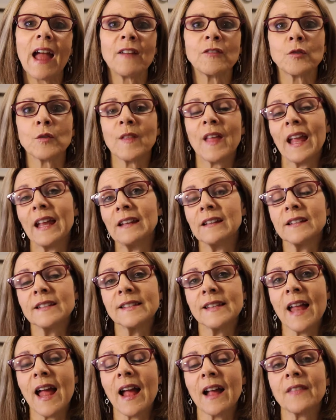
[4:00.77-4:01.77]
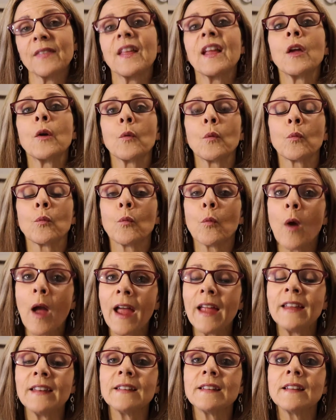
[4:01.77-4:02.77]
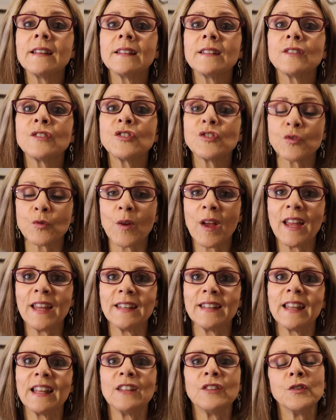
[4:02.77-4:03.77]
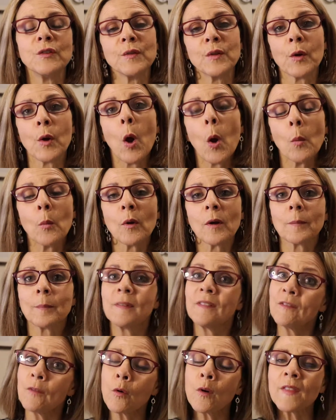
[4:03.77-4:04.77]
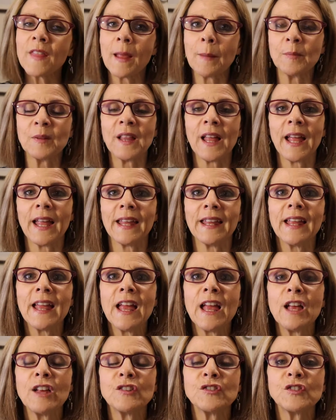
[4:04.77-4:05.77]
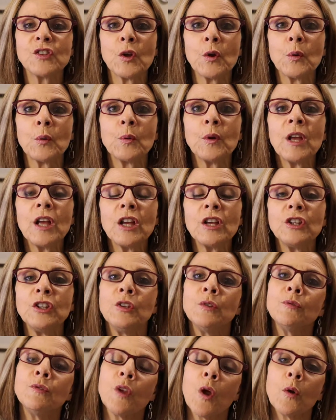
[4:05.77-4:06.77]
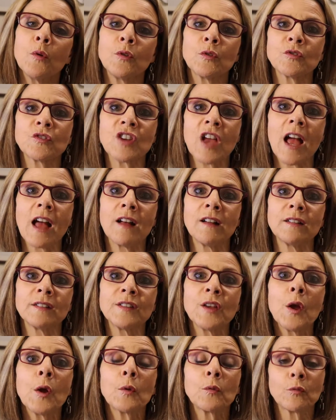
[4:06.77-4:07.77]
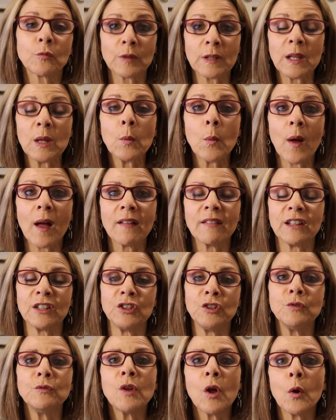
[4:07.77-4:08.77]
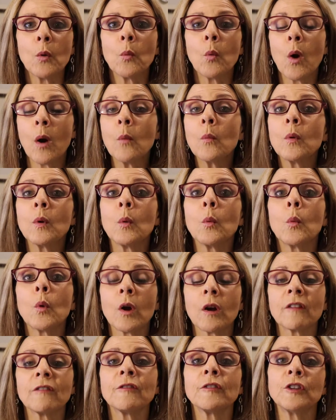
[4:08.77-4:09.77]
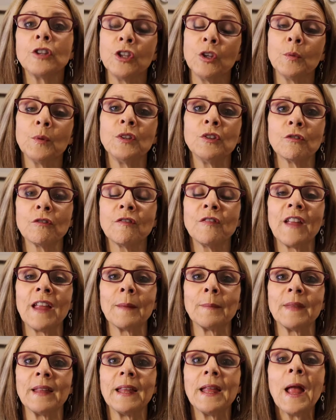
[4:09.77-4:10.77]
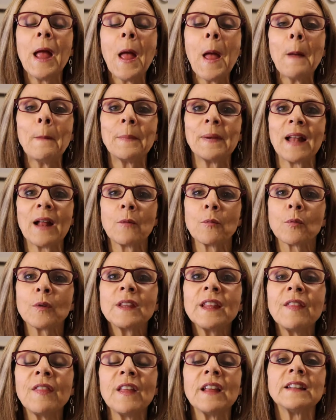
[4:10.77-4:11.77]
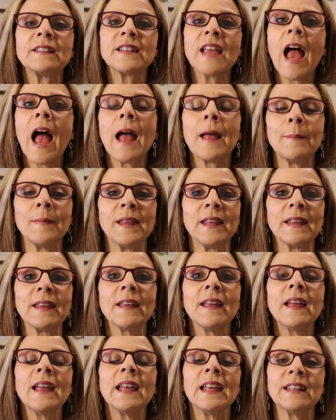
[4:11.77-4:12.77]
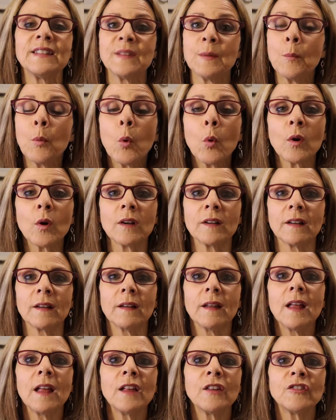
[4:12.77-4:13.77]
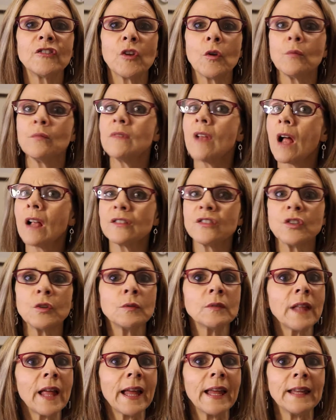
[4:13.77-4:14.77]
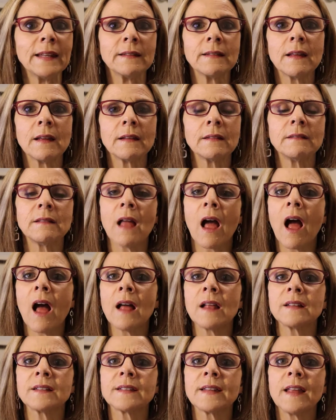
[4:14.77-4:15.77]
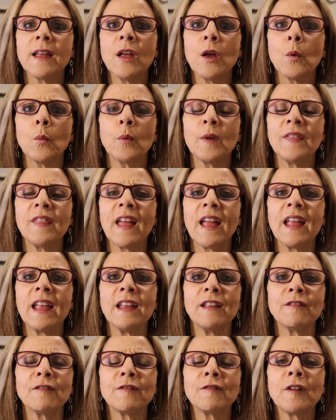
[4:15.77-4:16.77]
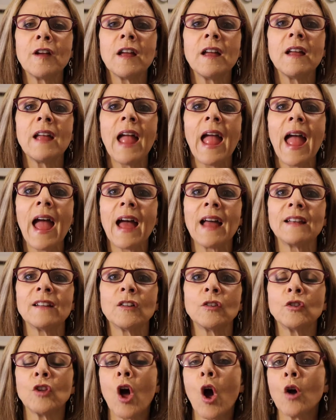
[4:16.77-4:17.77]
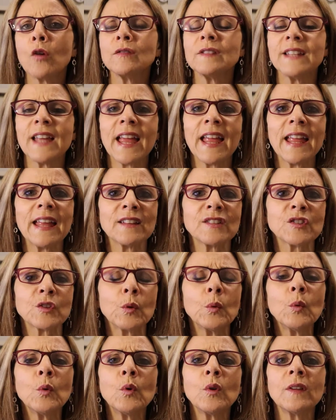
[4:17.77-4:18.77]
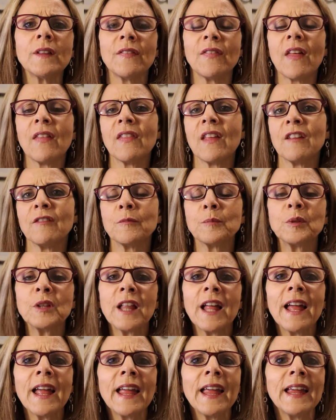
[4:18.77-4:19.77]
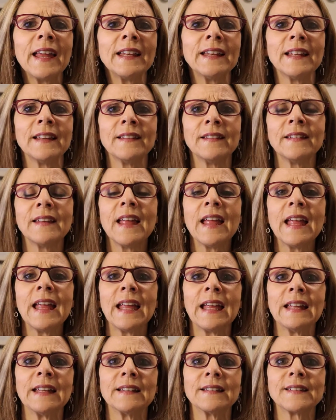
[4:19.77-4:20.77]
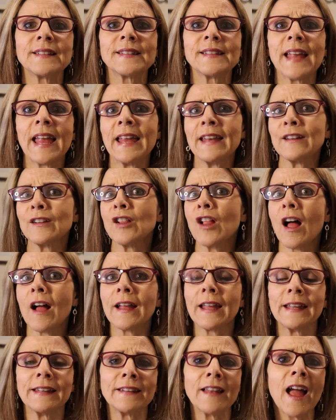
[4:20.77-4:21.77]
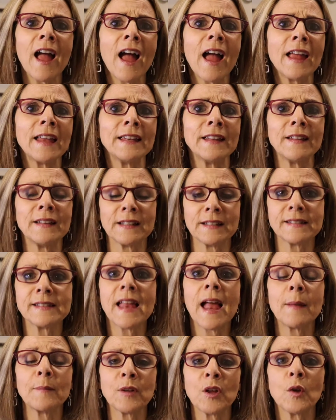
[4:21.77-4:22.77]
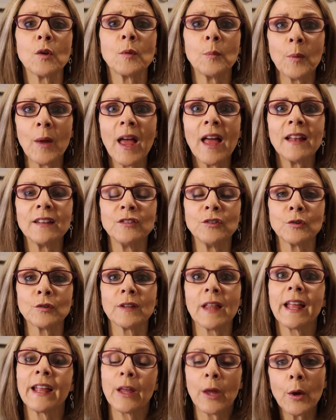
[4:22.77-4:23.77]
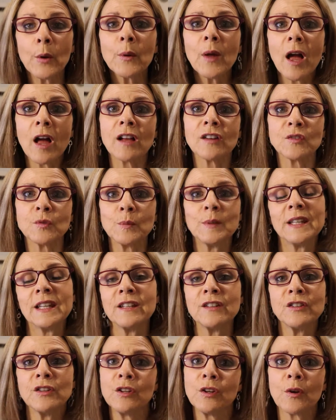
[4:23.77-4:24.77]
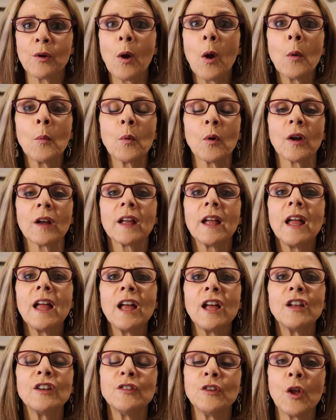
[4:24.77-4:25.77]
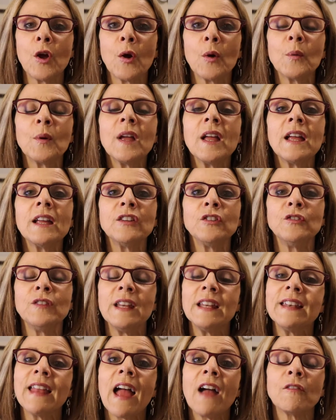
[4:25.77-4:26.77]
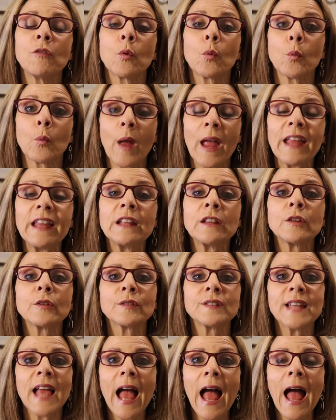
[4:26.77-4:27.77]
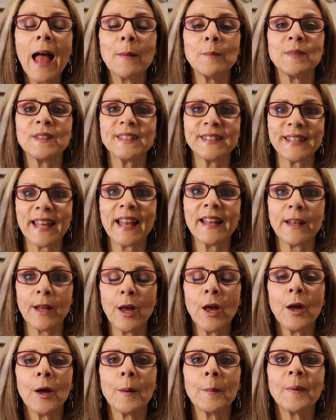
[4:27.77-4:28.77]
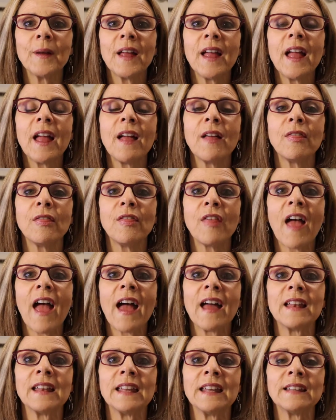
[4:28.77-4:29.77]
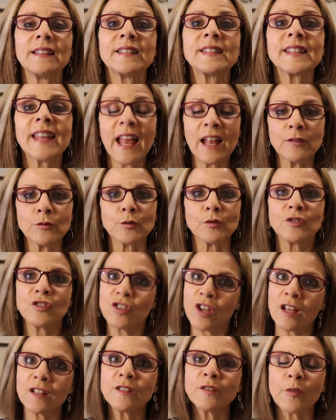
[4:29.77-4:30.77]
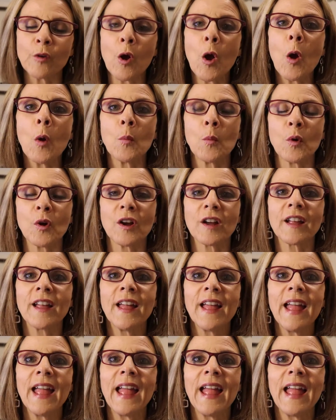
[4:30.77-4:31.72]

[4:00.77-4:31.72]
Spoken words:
after they eat a snack, they go right straight and do their homework before they play. So you know your child really well and you know what will work for you and your family. But I really think timing is important. So not too late, not when they've had a long day at school and then they've played and it's 8 o'clock at night and it's time to go to bed and you're like, oh gosh, we need to do your homework. No, you need to have a regular time set up that is scheduled just for homework.